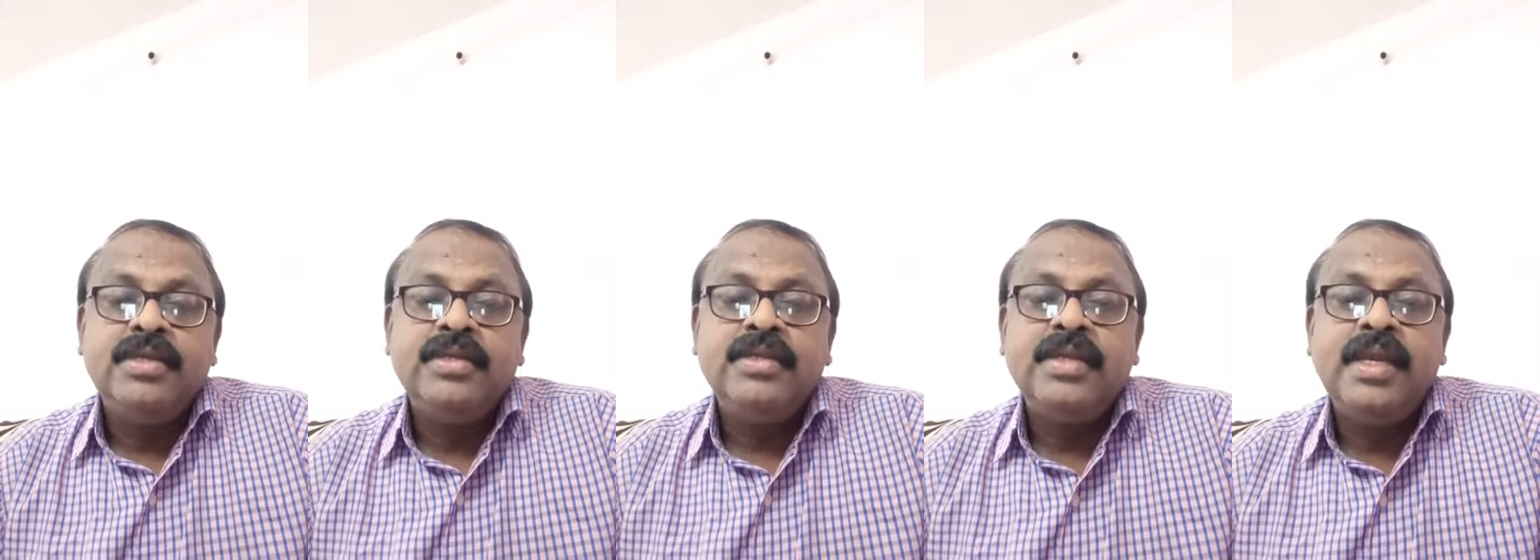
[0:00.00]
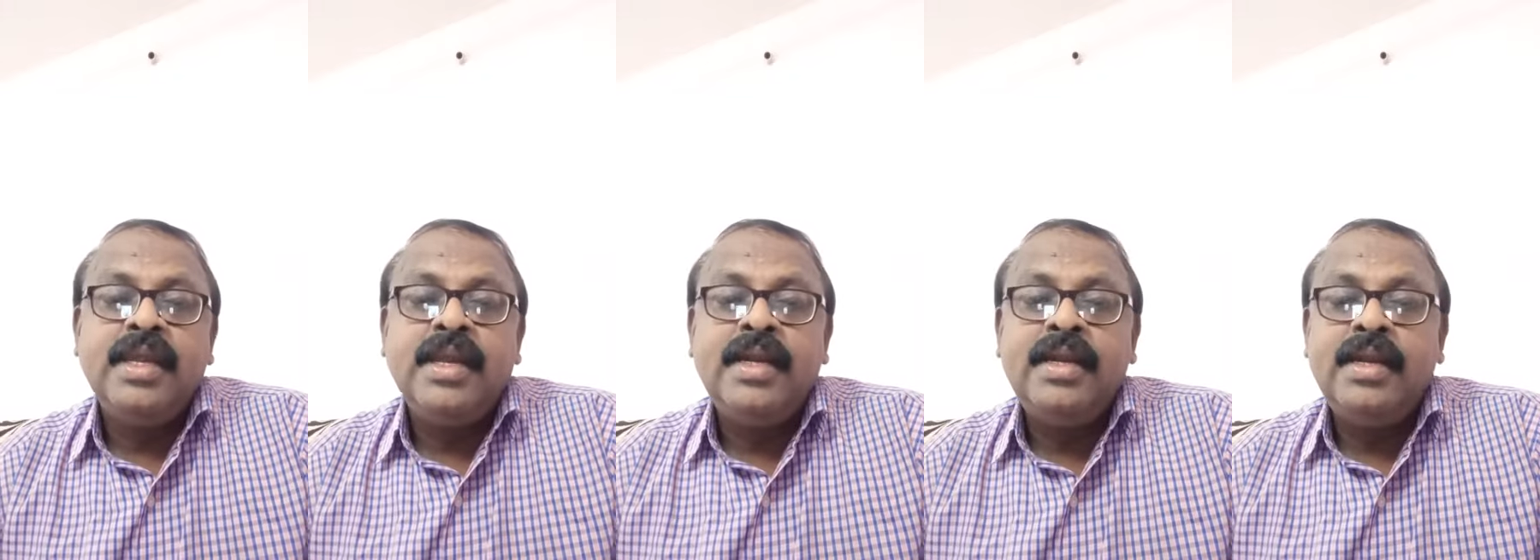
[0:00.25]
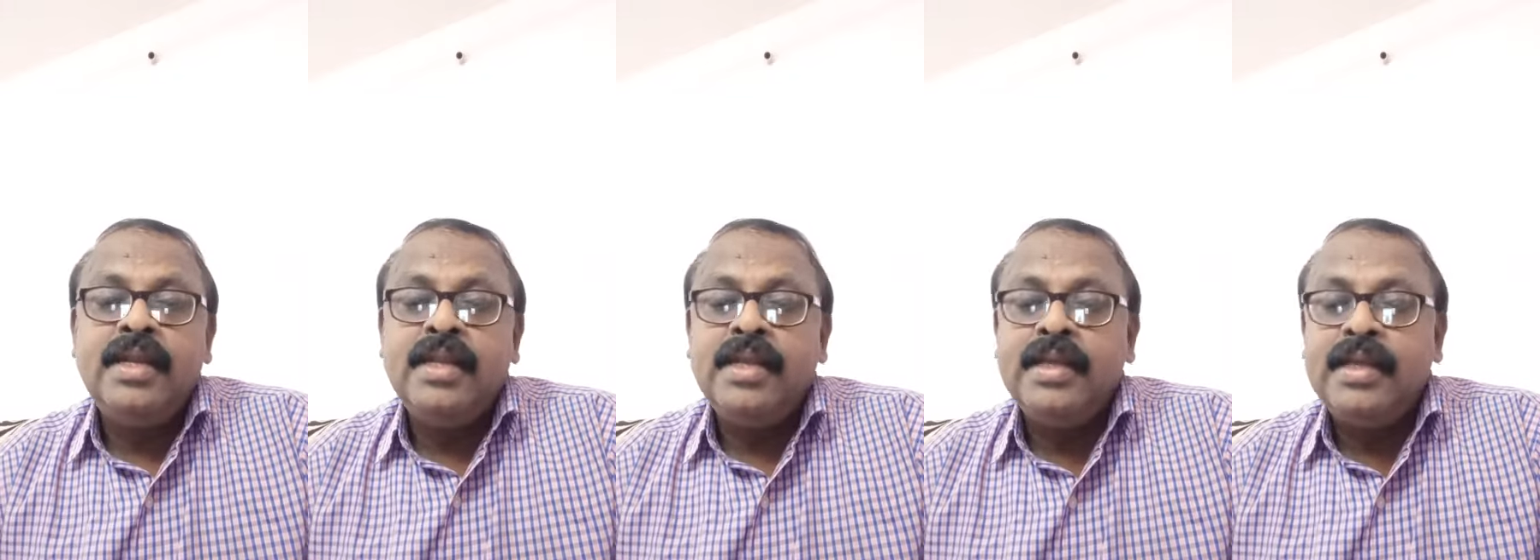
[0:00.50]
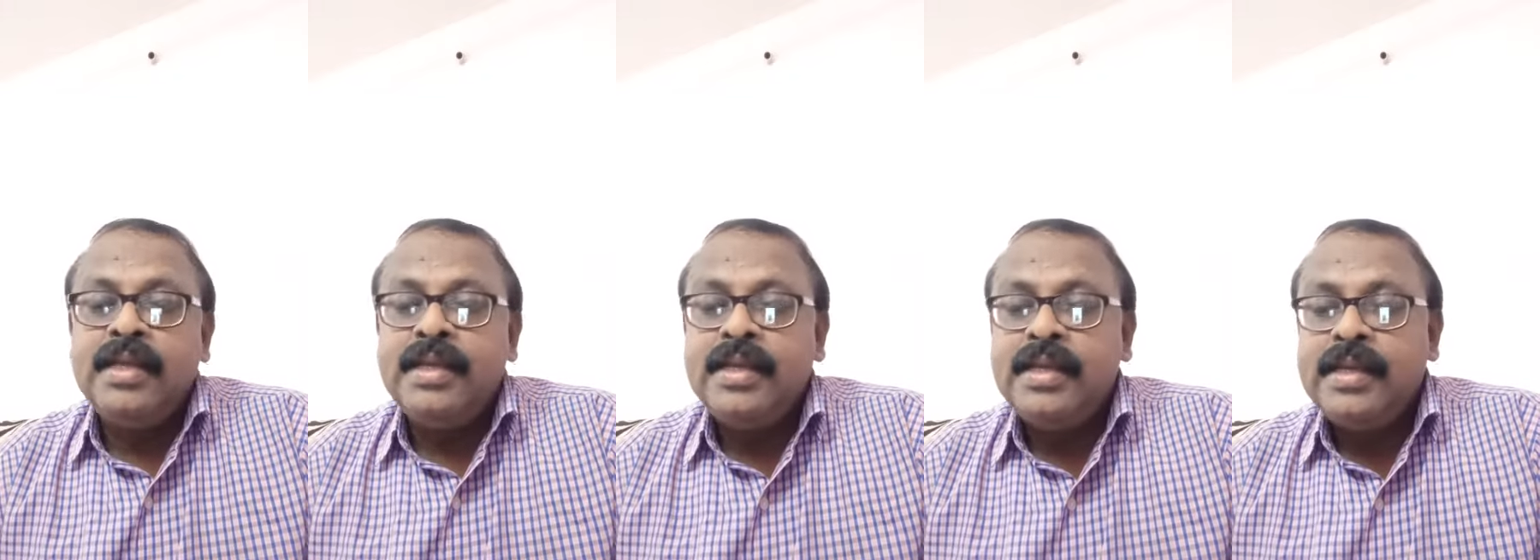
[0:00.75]
and
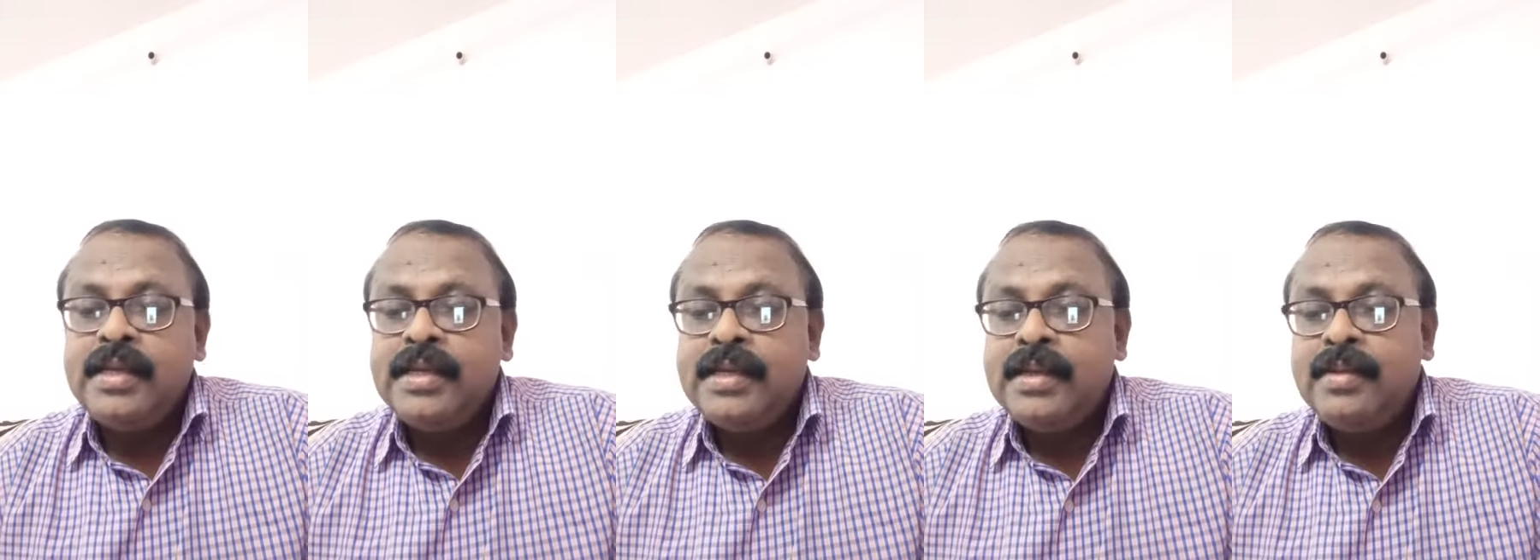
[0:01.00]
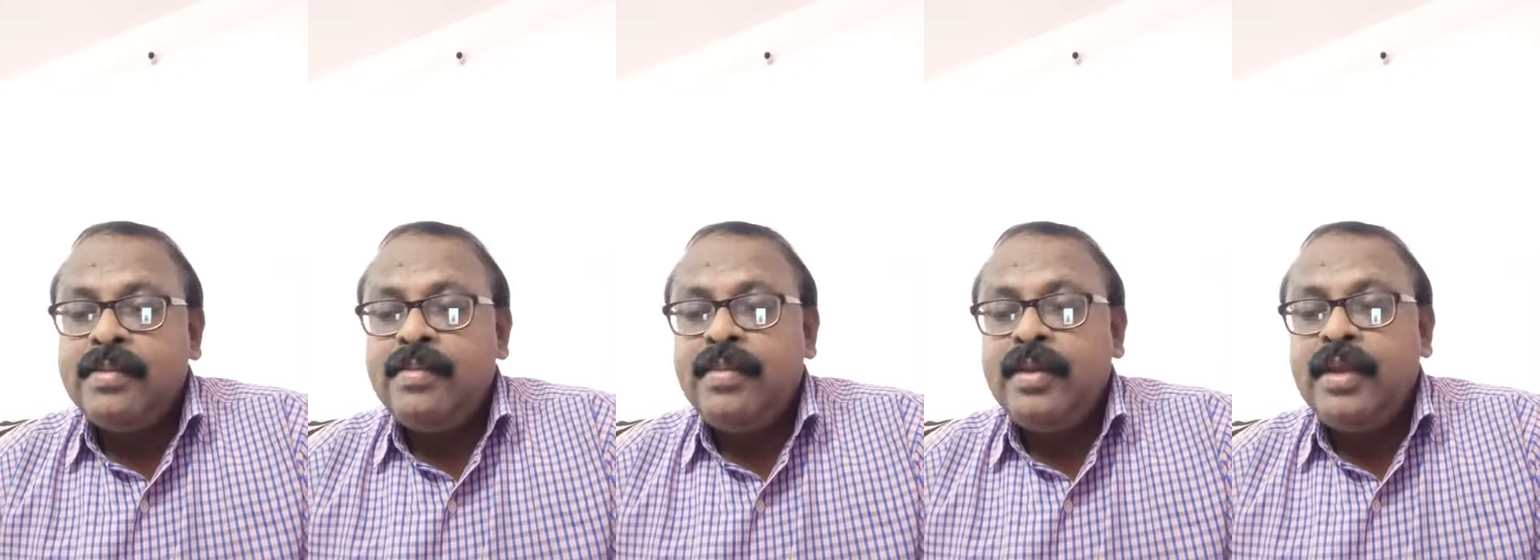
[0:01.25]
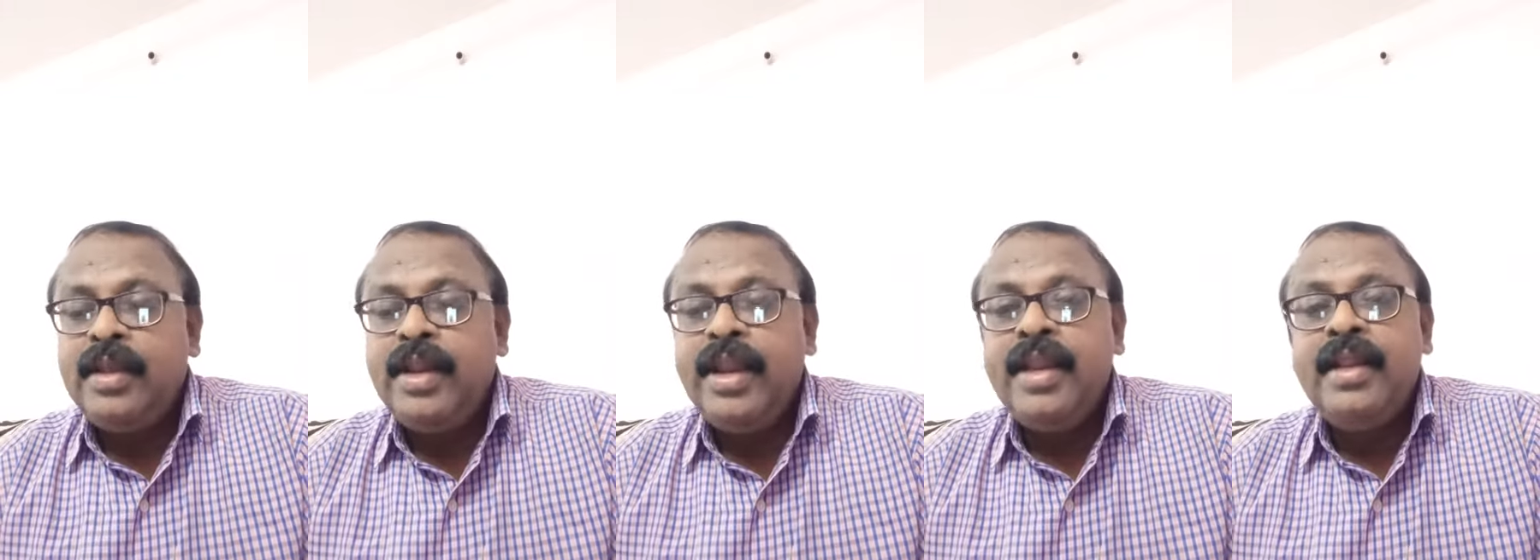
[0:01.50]
green